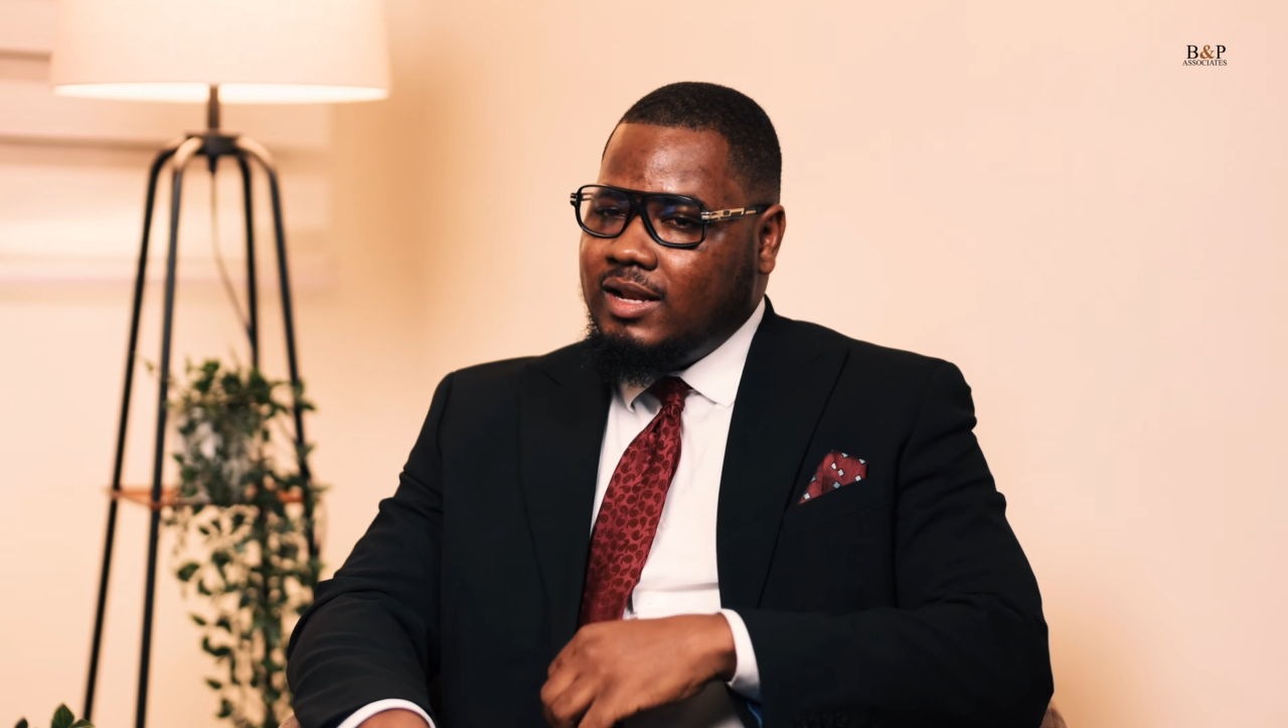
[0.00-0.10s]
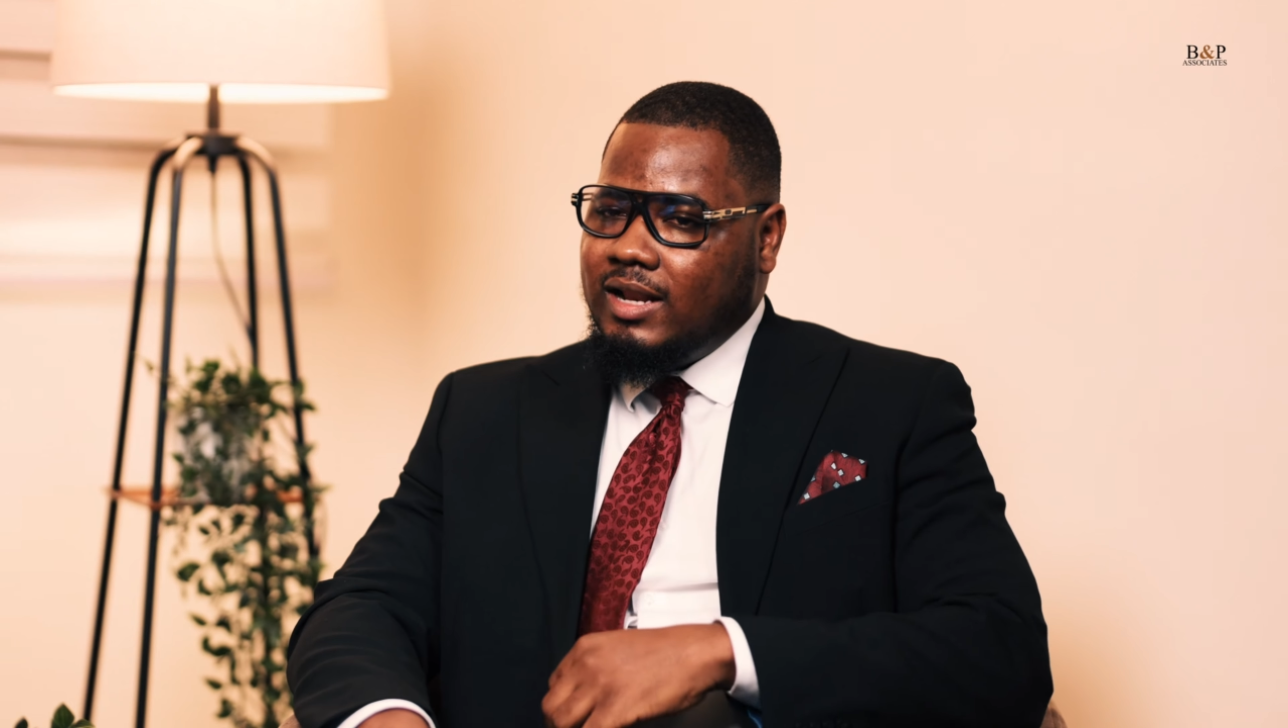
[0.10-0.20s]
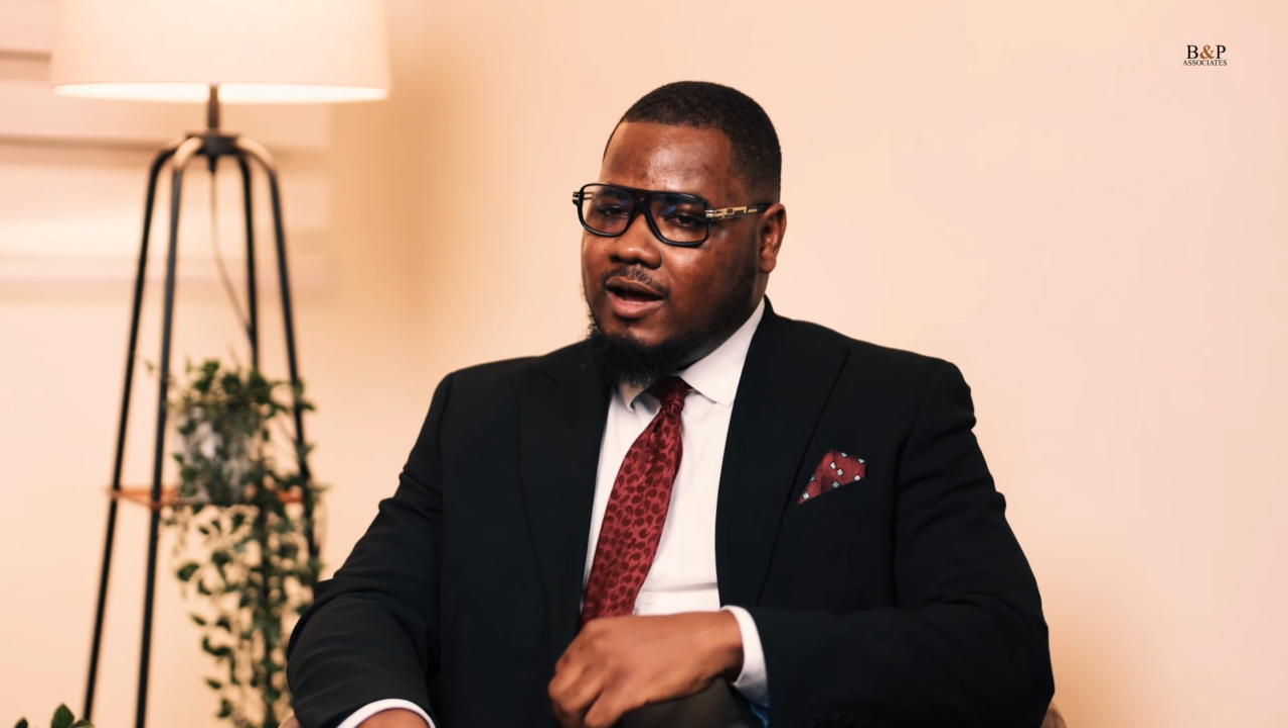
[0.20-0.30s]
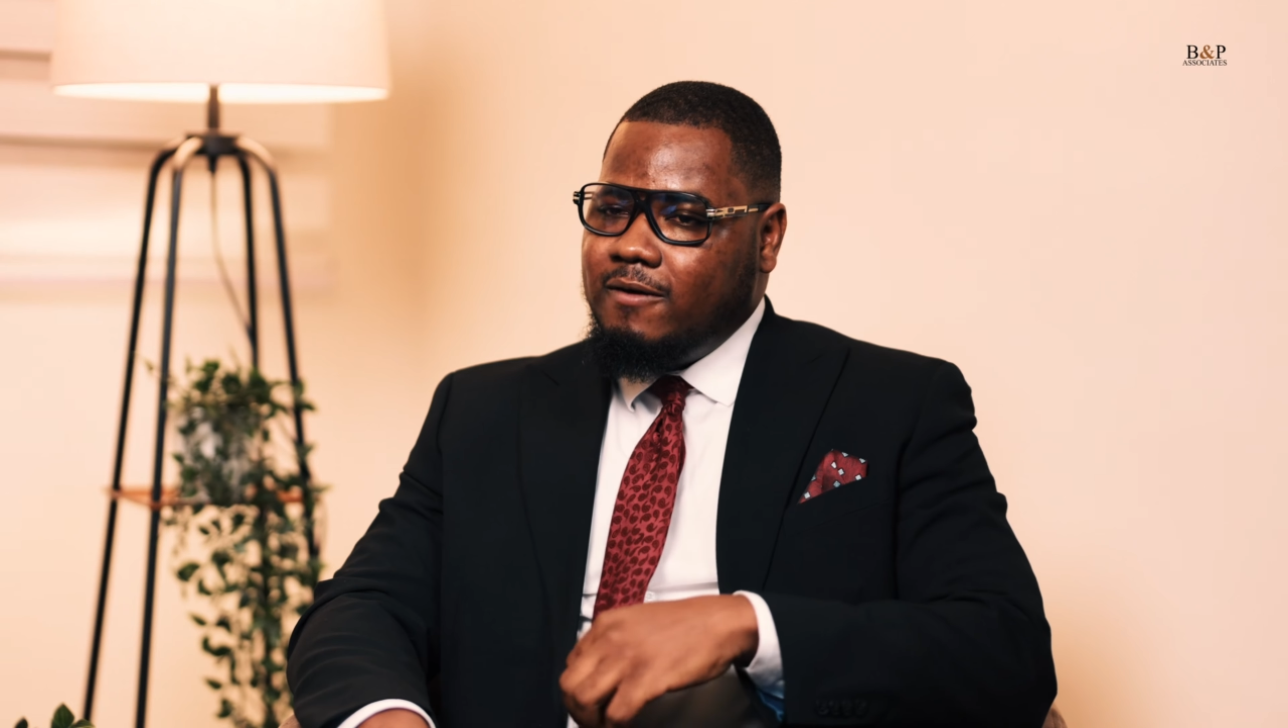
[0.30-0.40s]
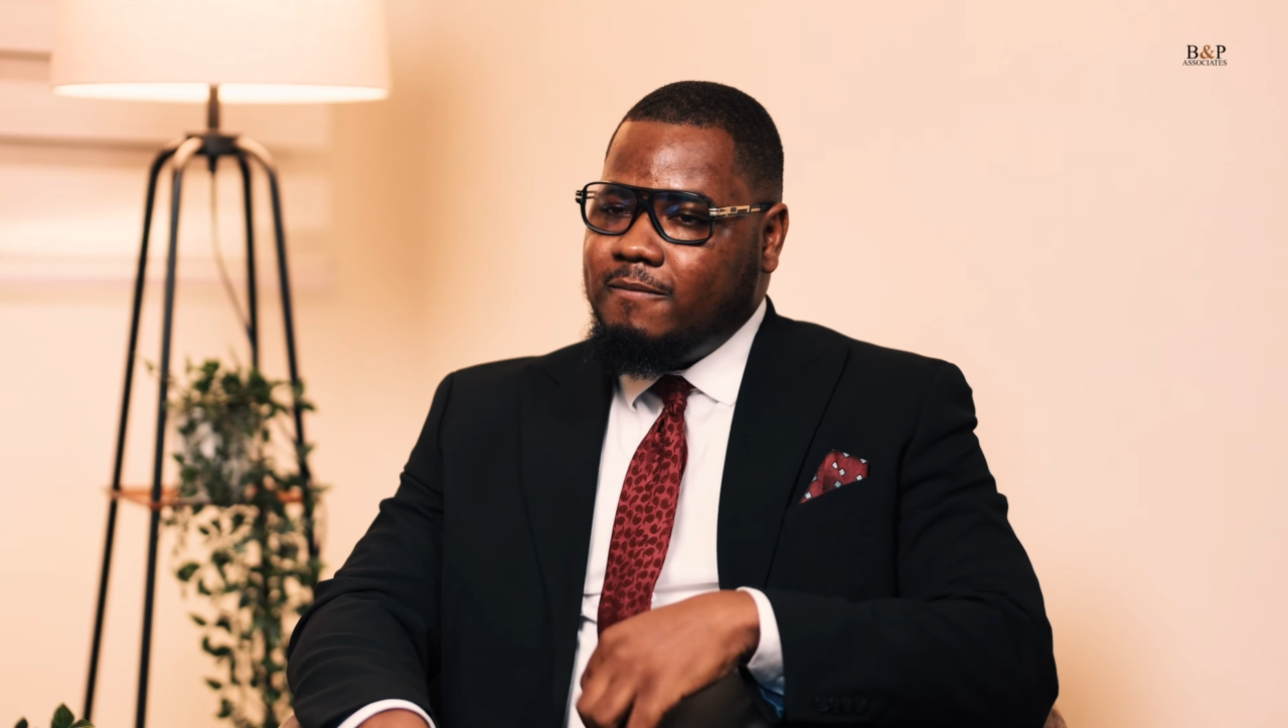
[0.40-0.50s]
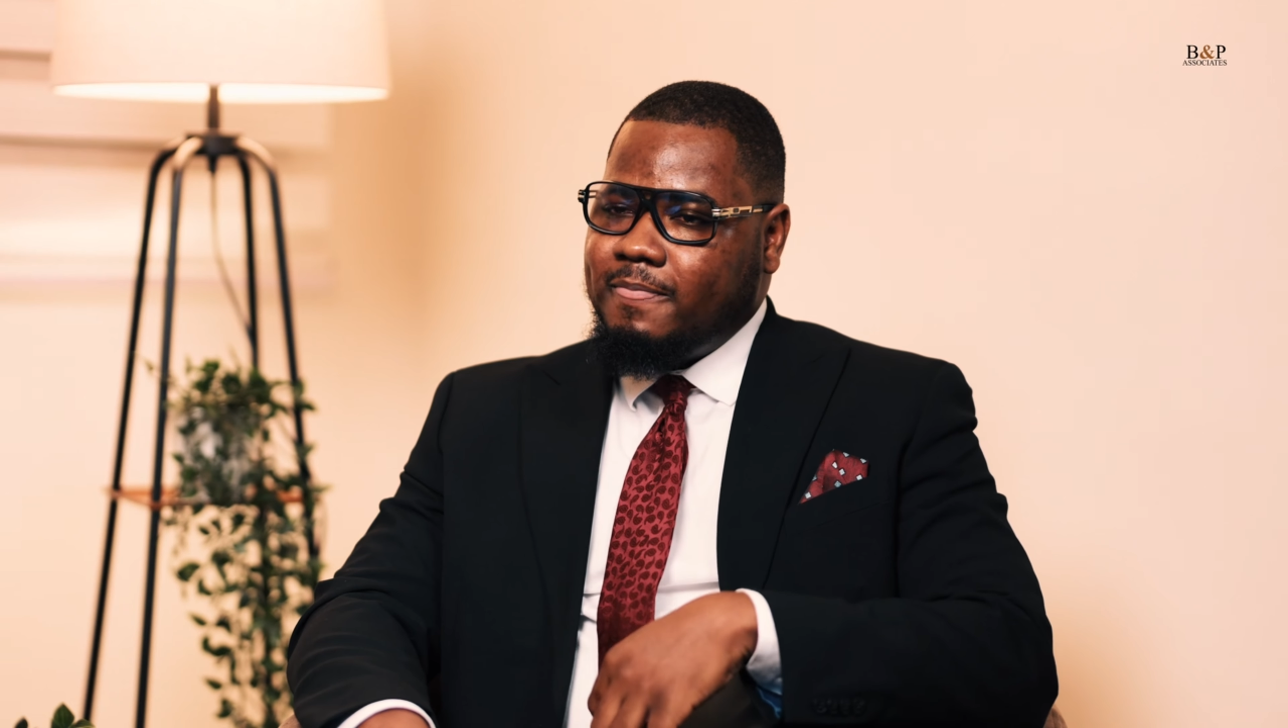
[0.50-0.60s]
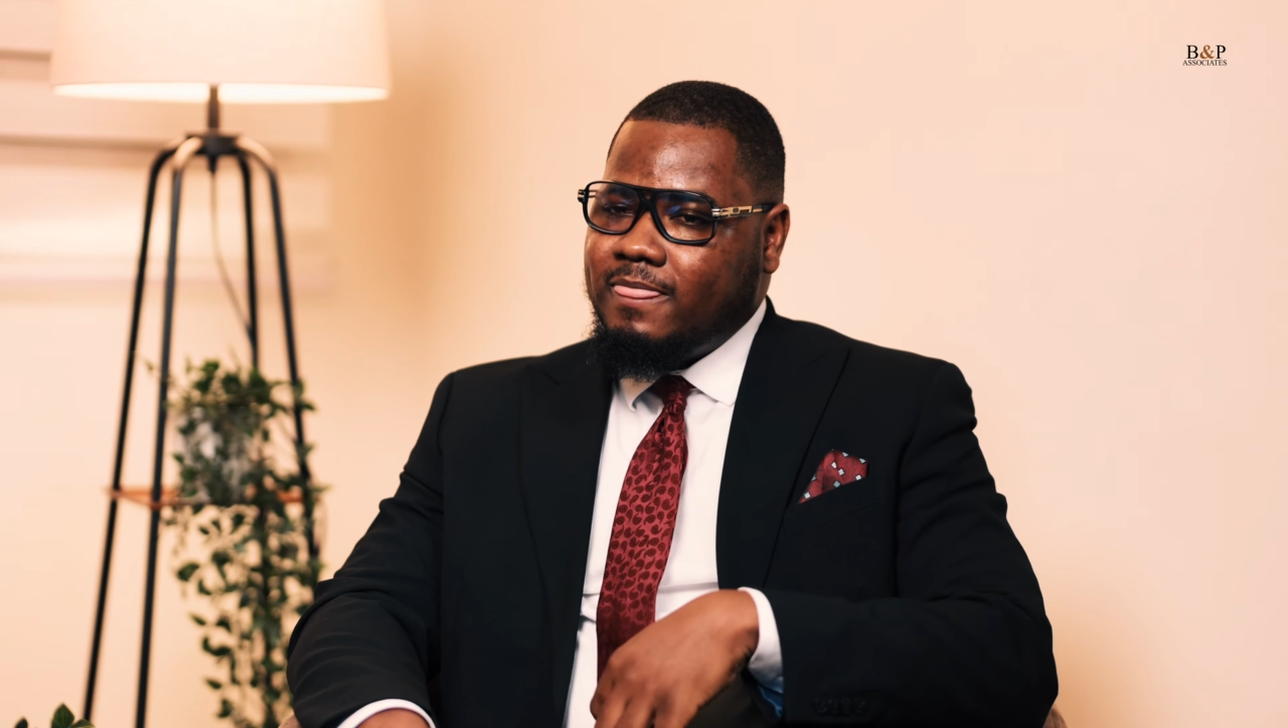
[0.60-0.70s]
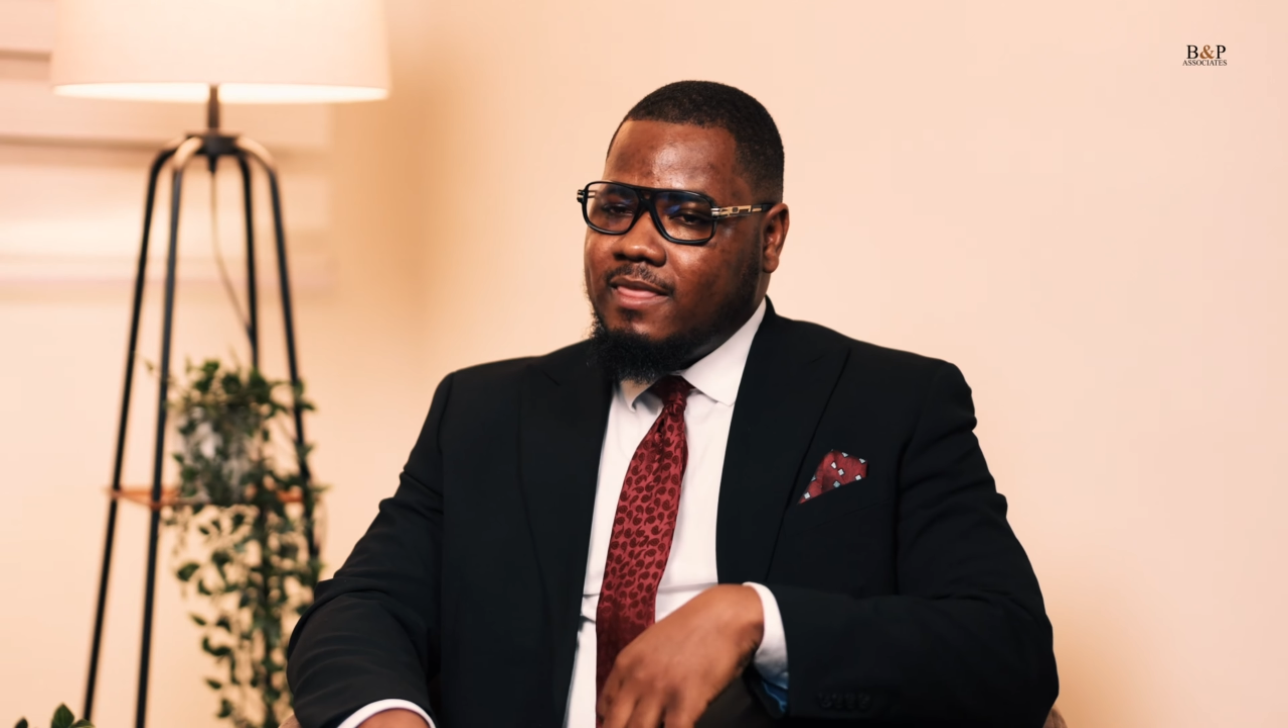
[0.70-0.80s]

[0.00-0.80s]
Now,